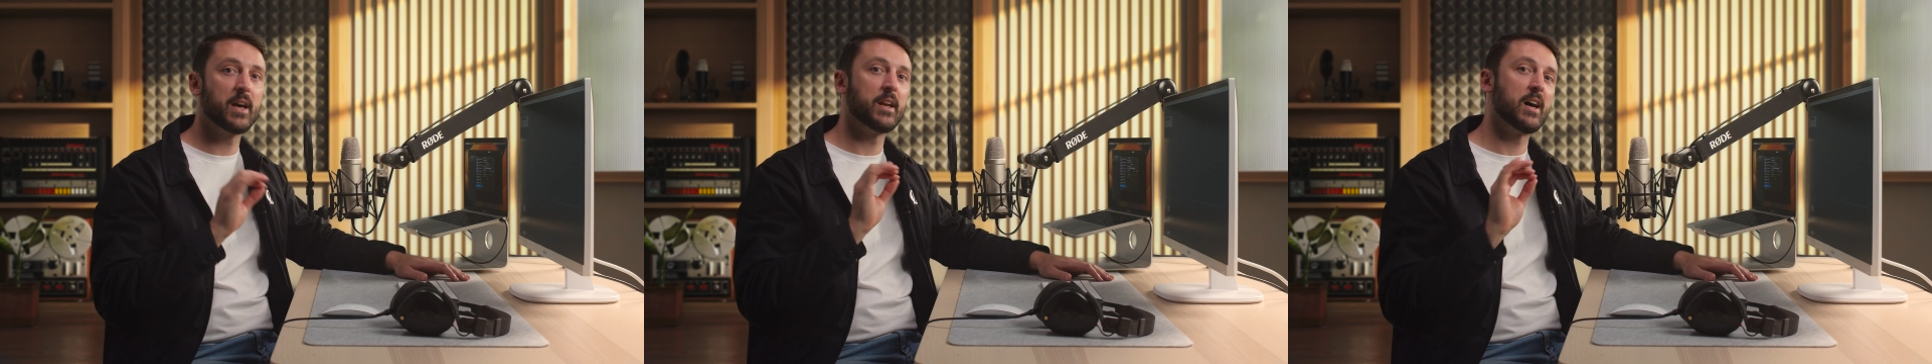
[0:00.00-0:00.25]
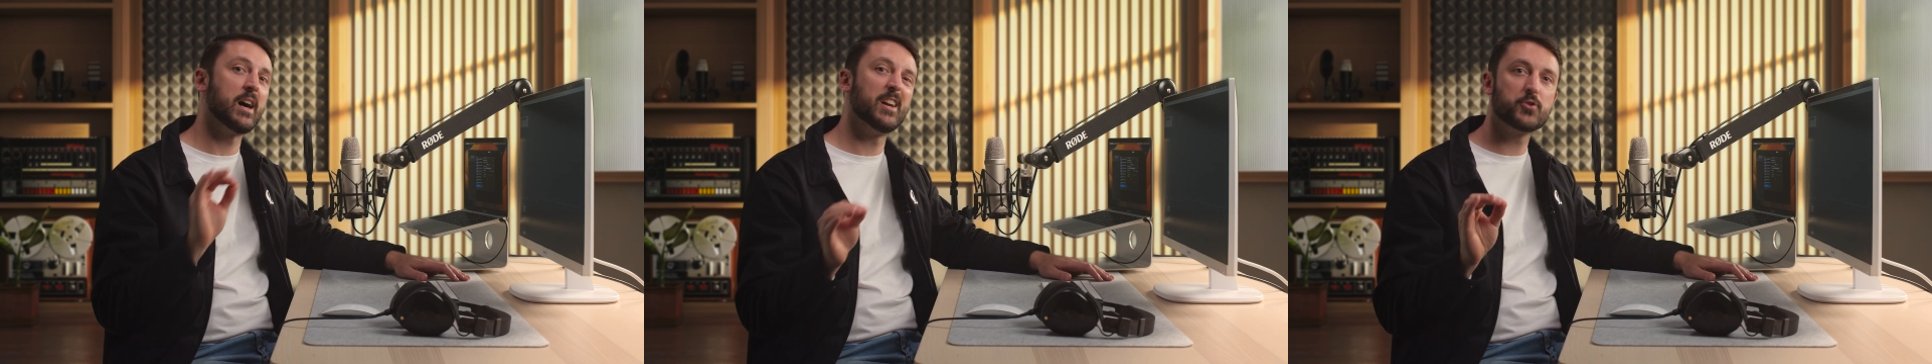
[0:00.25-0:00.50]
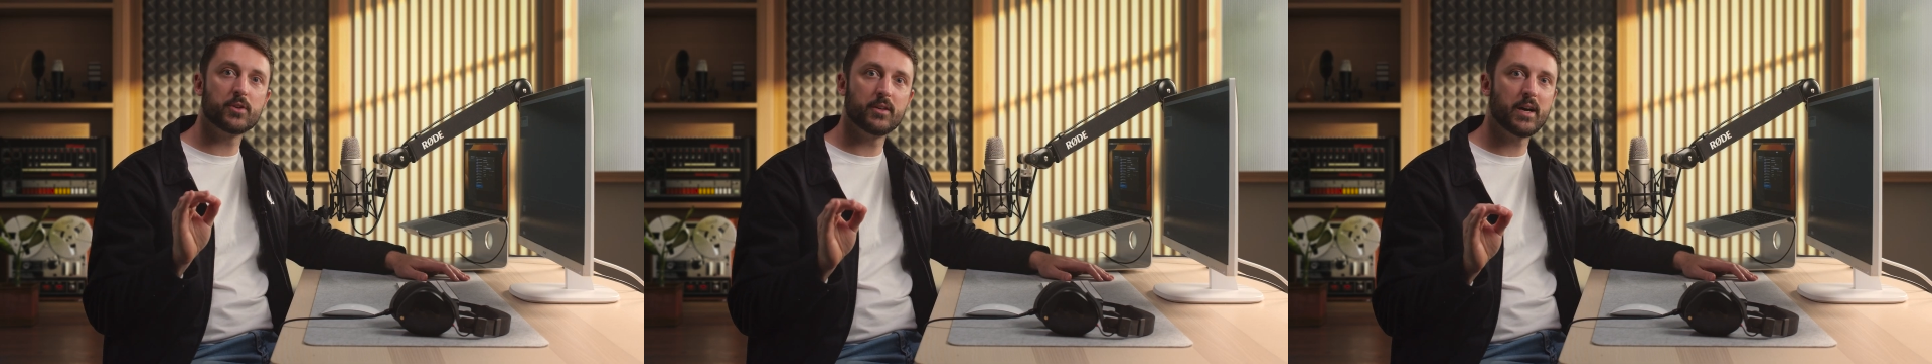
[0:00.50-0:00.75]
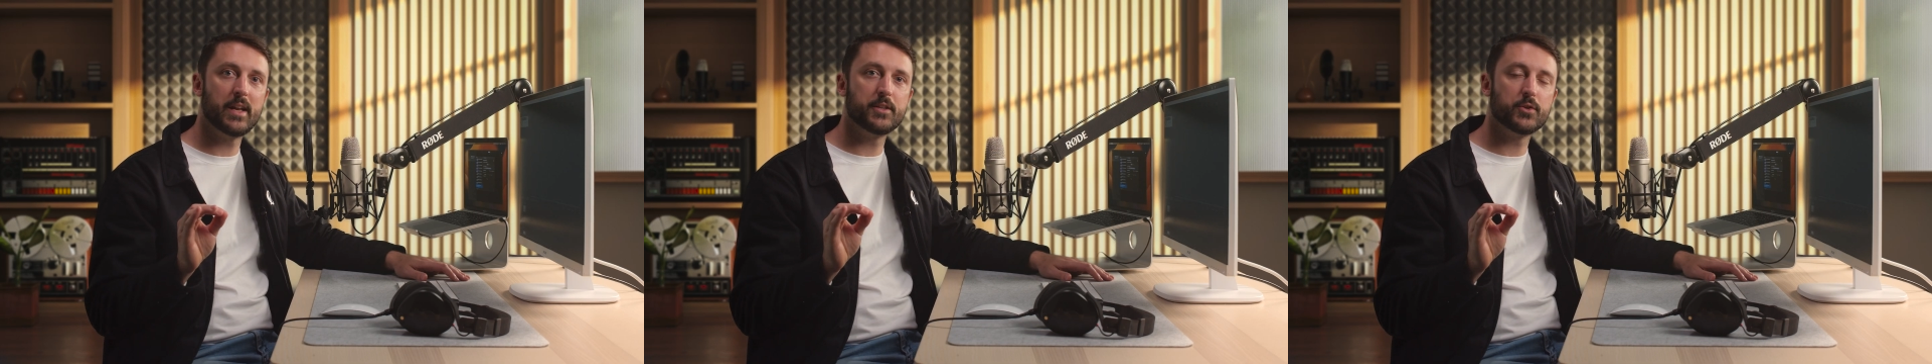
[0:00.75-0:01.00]
at
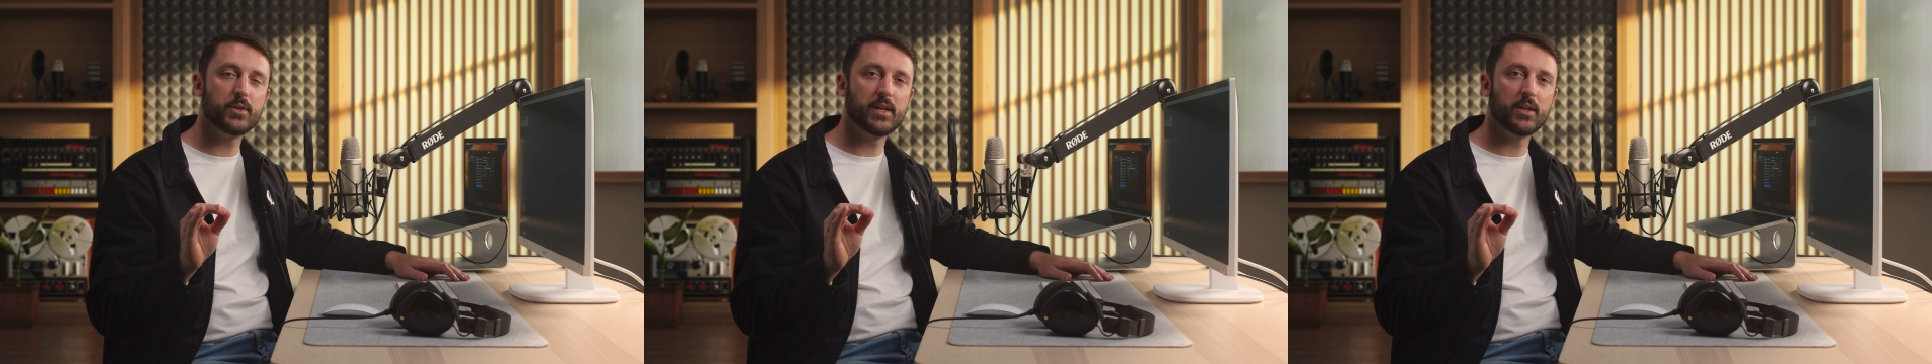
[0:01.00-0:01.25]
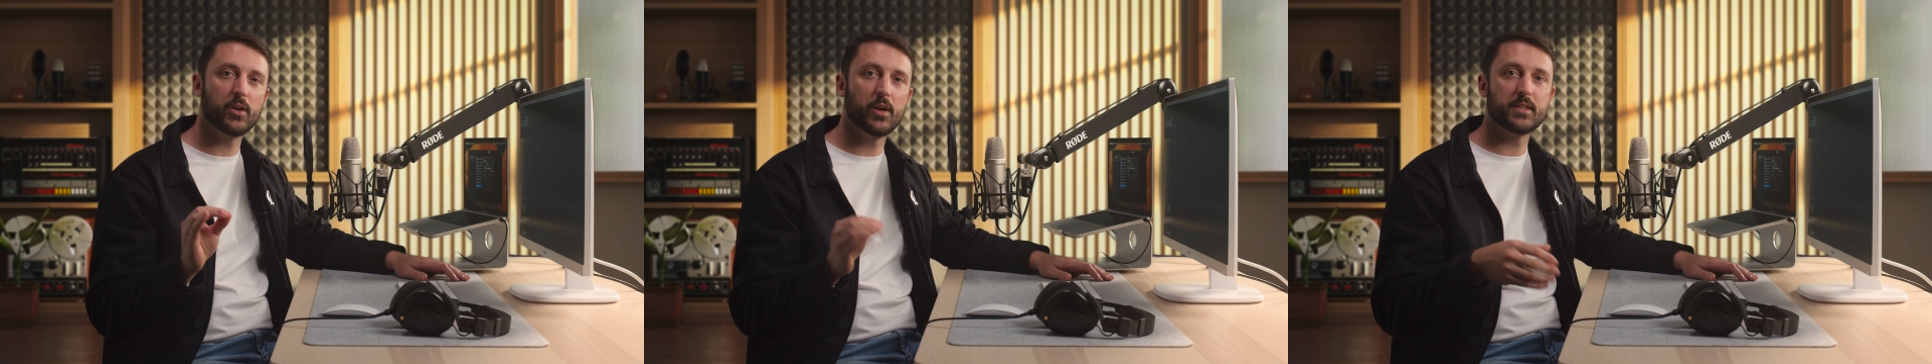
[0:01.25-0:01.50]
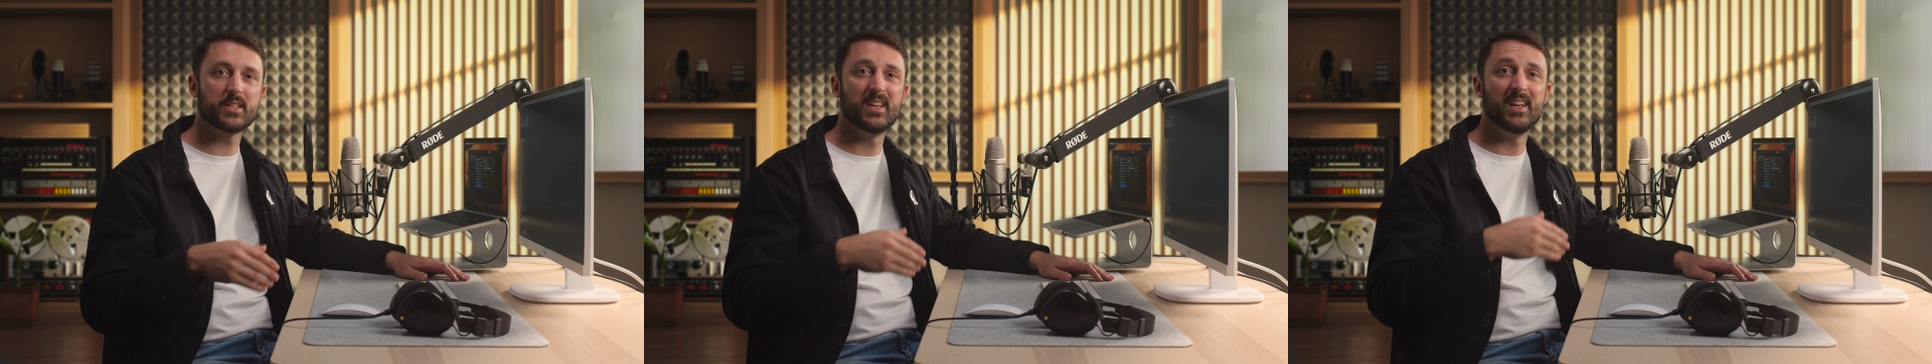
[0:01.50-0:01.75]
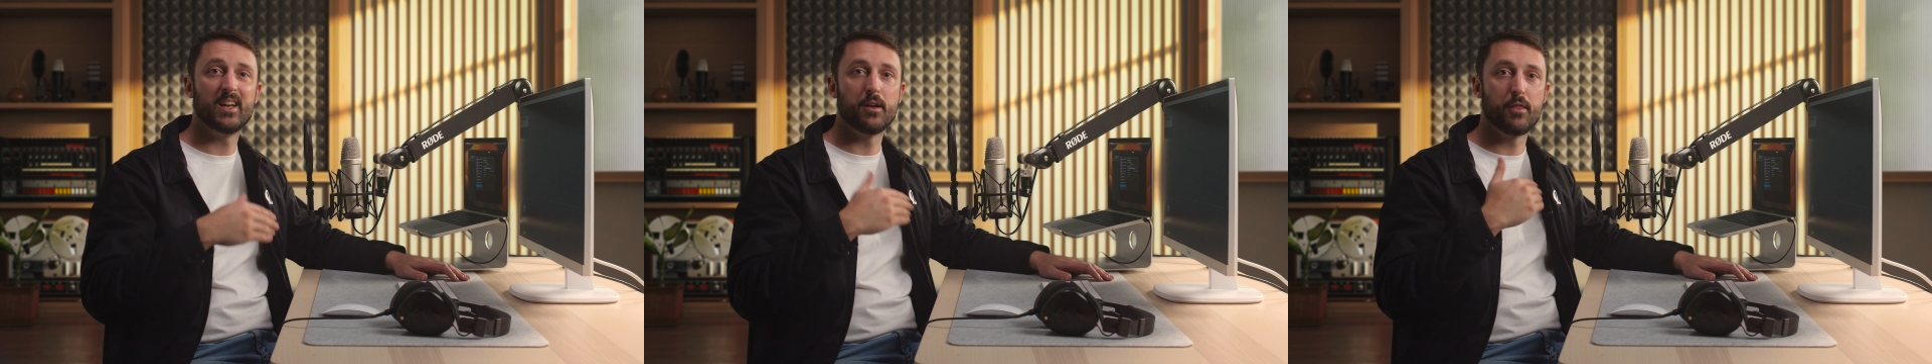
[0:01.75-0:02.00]
192
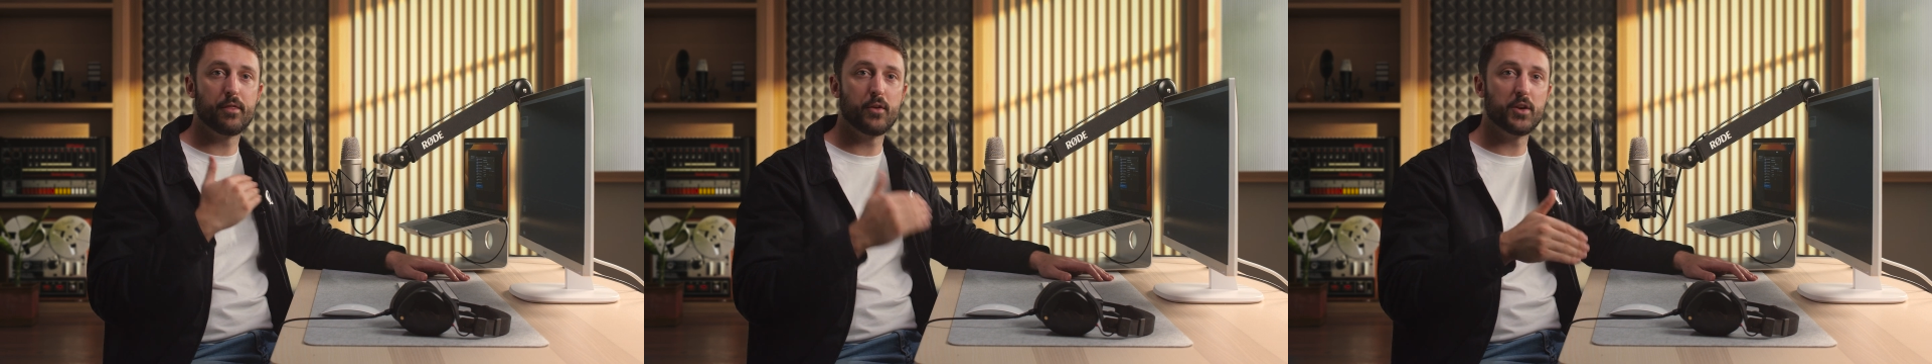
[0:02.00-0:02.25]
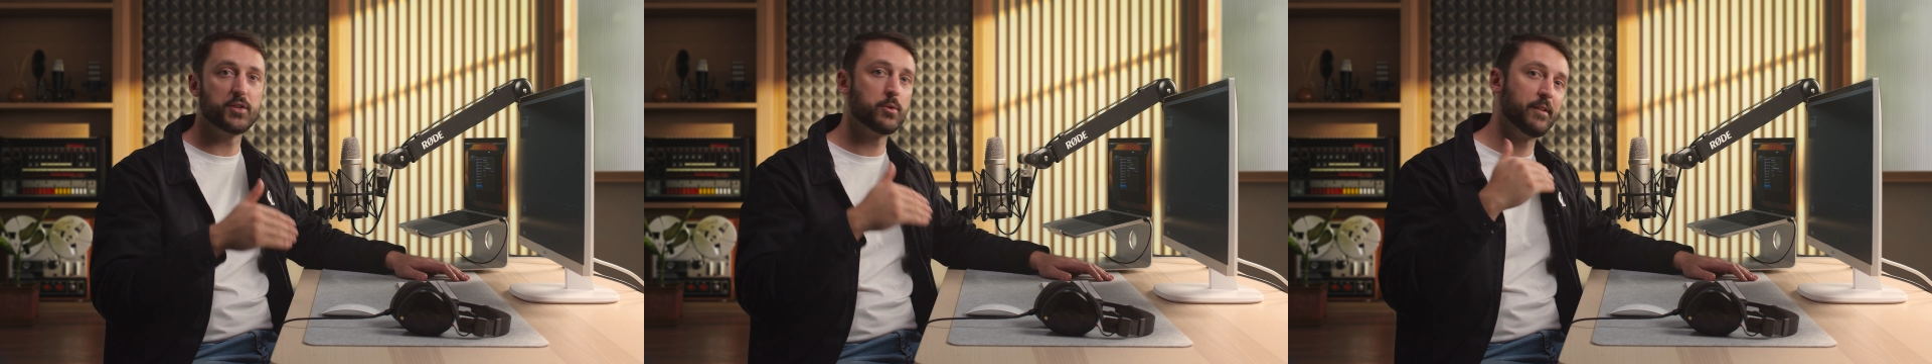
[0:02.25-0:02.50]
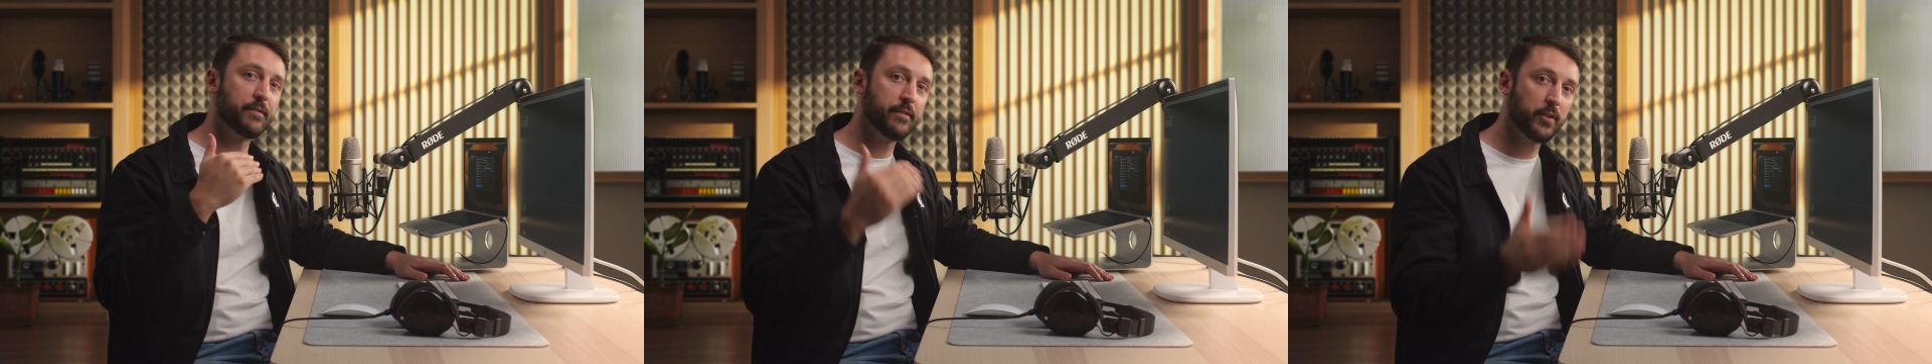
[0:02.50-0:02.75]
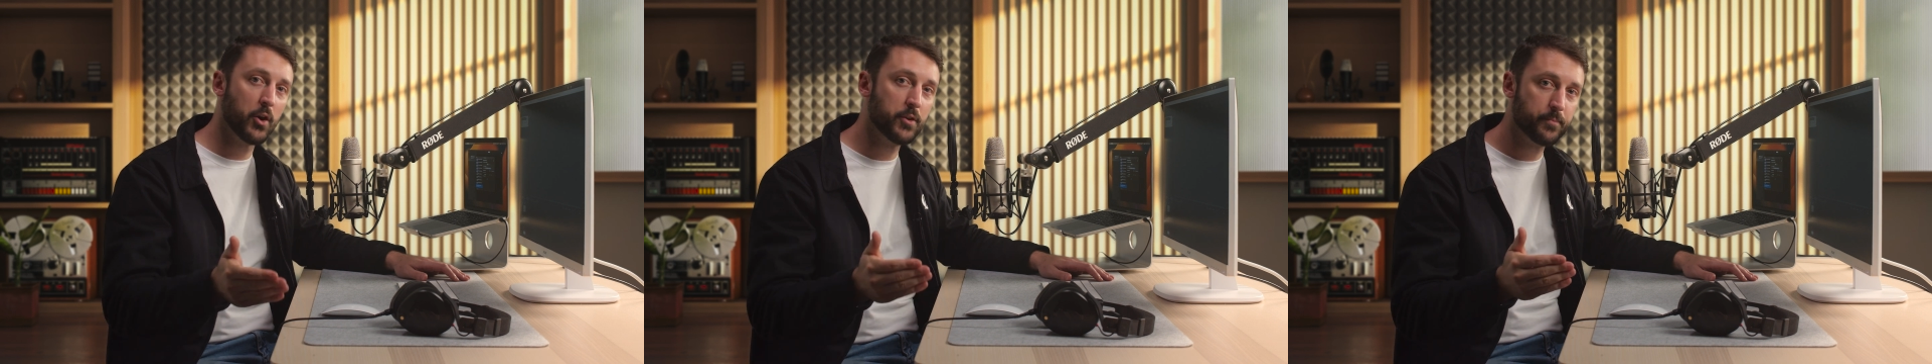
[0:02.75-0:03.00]
kHz in 32-bit
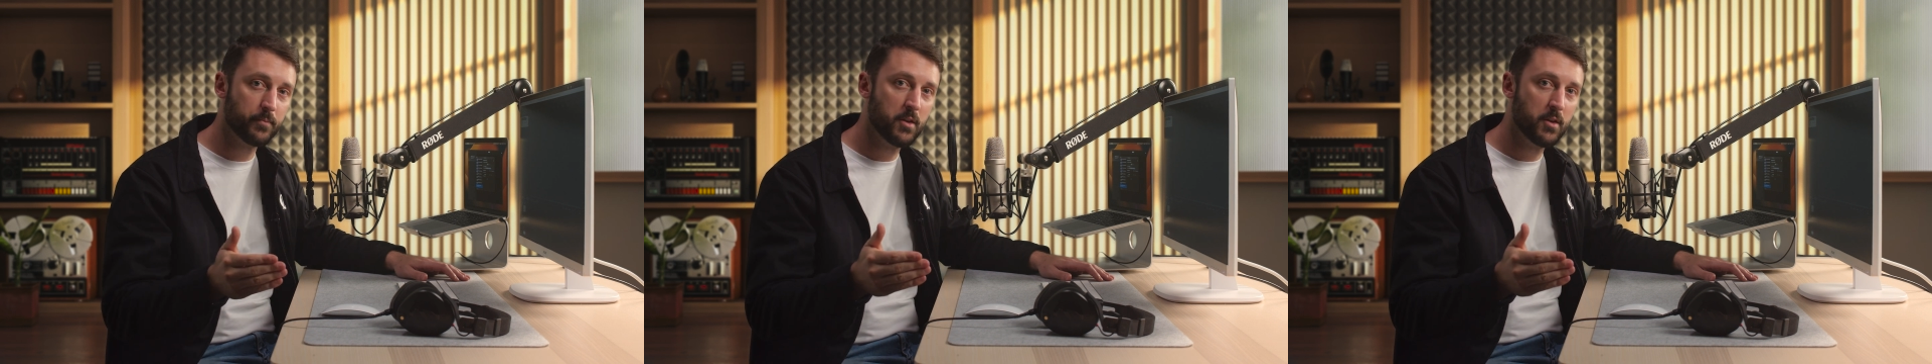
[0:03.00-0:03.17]
float,